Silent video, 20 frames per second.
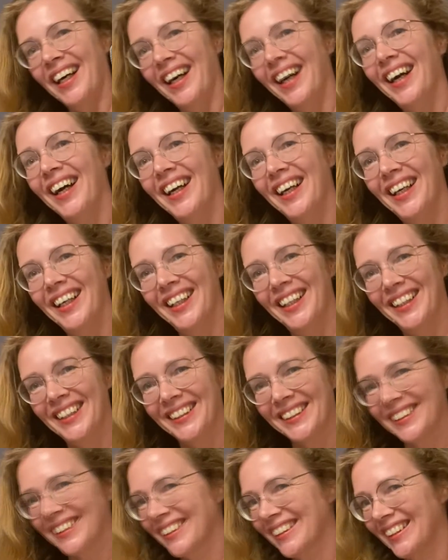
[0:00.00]

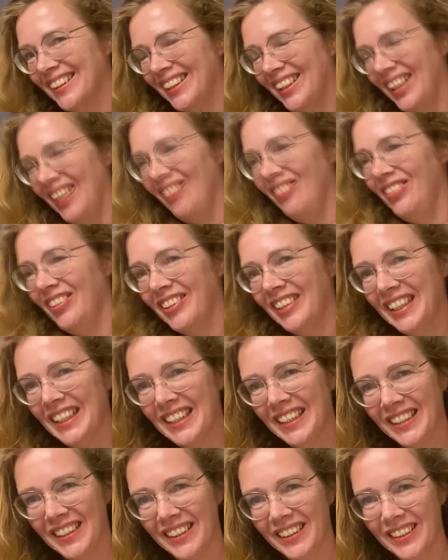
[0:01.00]
I'm very
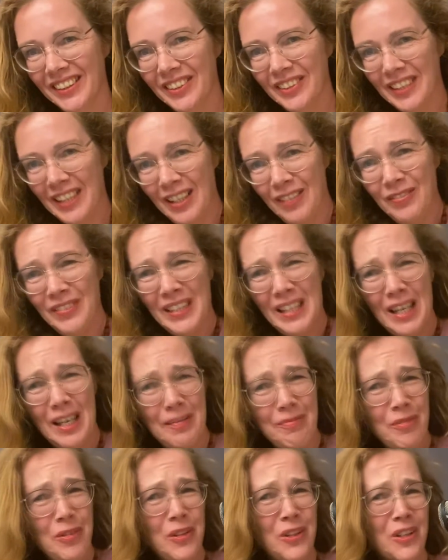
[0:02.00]
excited.
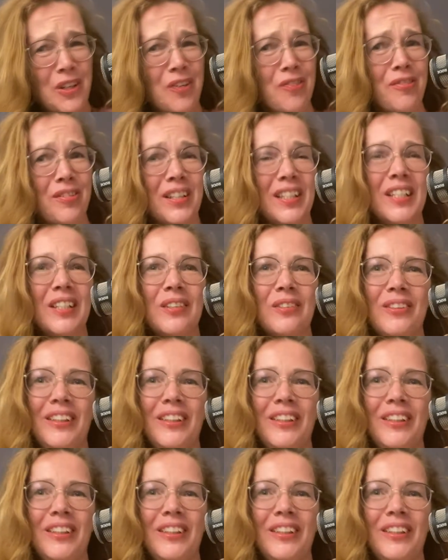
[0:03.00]
I'm nervous,